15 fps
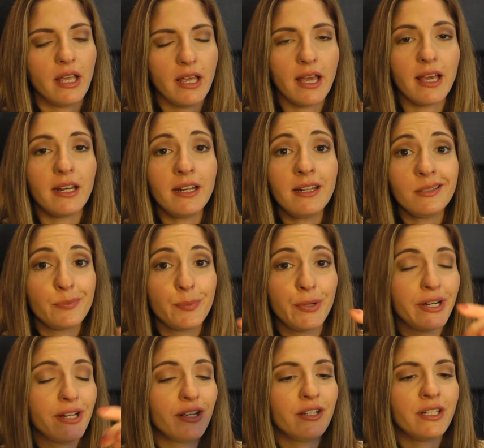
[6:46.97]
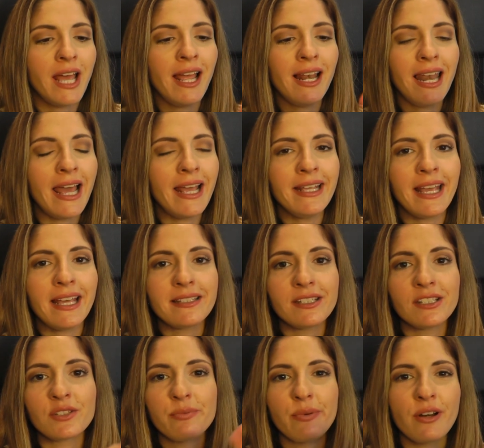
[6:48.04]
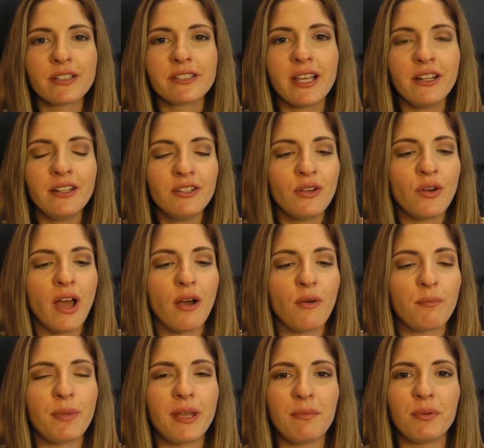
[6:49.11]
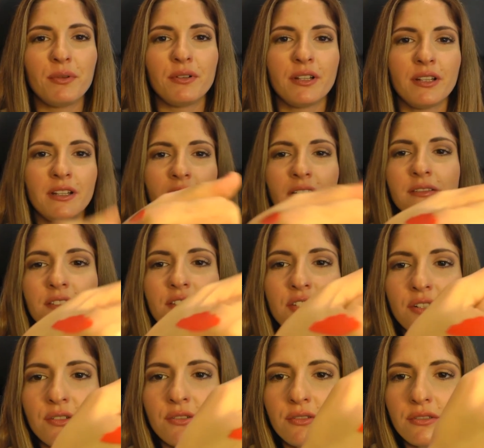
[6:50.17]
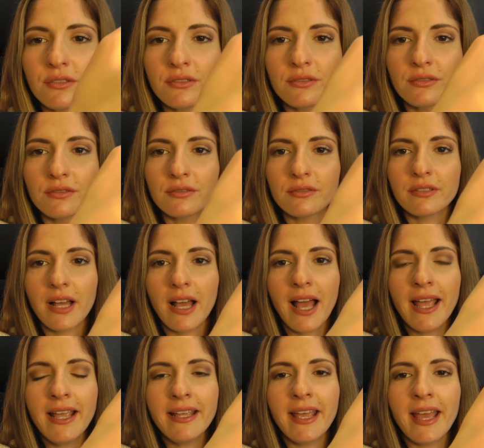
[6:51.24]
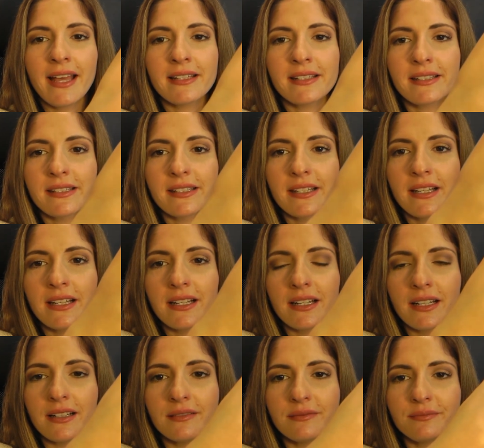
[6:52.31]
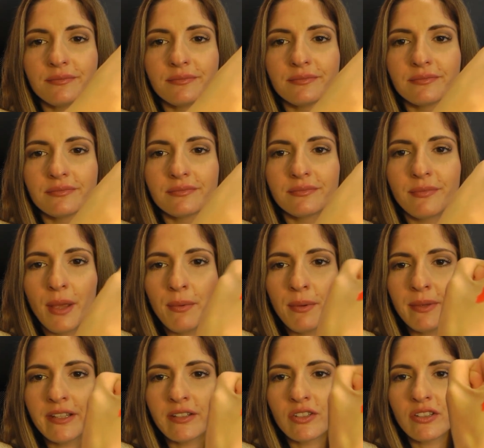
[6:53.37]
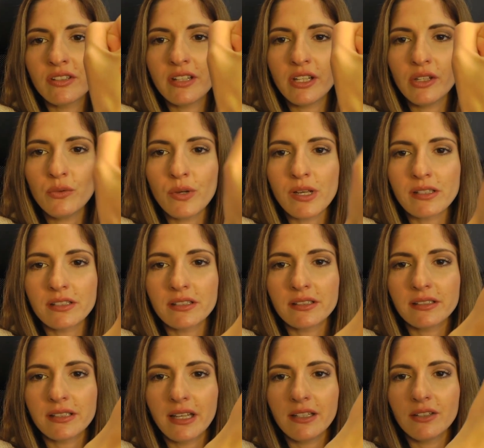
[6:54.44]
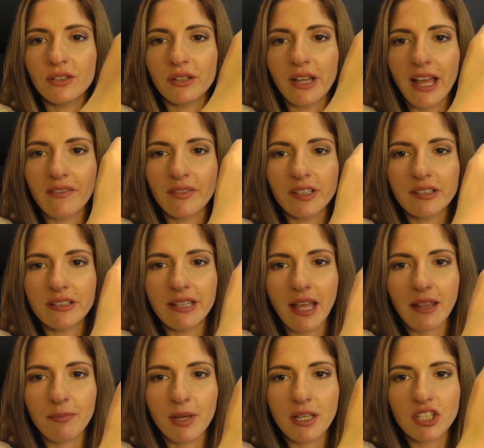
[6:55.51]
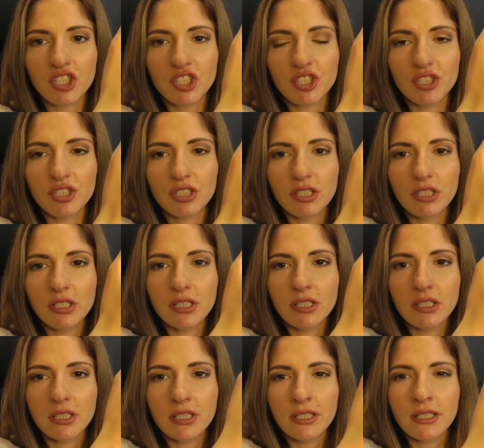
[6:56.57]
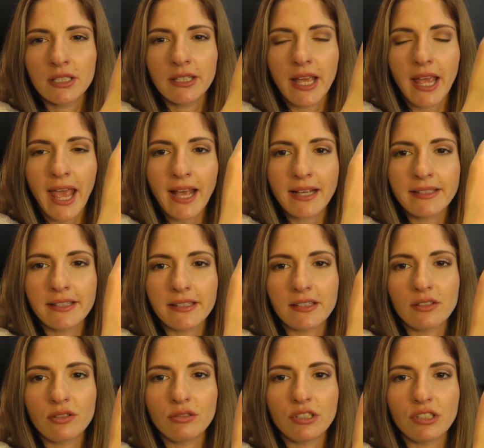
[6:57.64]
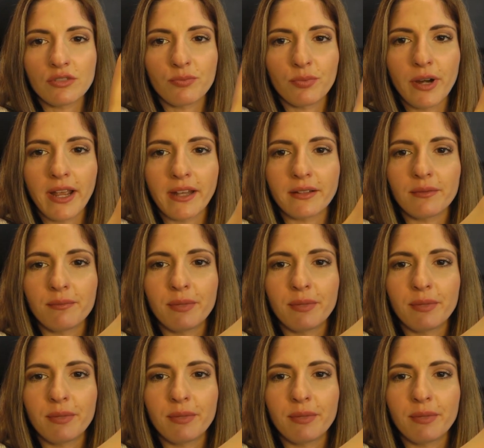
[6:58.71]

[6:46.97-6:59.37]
And it is pretty good. I like Essence products. I don't know how people don't... I guess uh, maybe because in the US they don't have it that much access to this brand.